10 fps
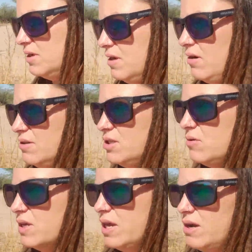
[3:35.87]
It also
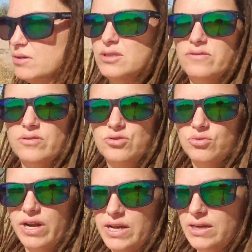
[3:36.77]
accounts for
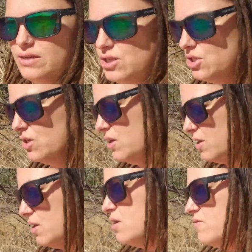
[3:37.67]
drainage,
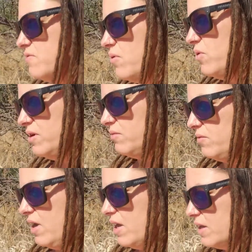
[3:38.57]
for when it
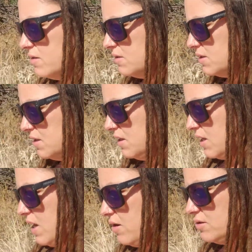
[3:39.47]
rains. It
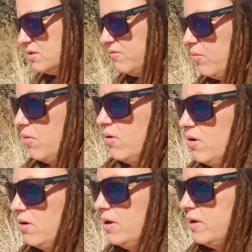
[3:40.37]
accounts
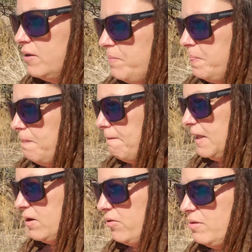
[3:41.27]
for,
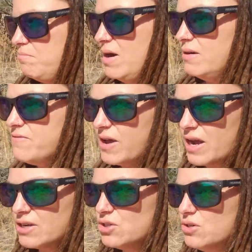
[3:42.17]
the mud
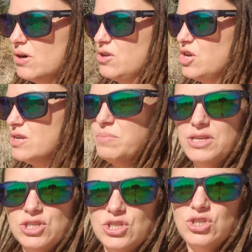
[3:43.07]
factor. Are you going to be
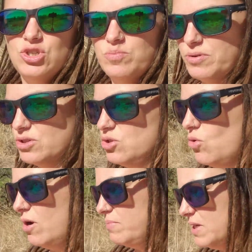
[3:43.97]
just super
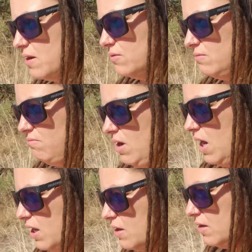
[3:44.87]
swamped out in
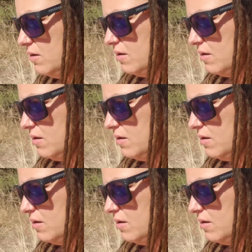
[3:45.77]
mud?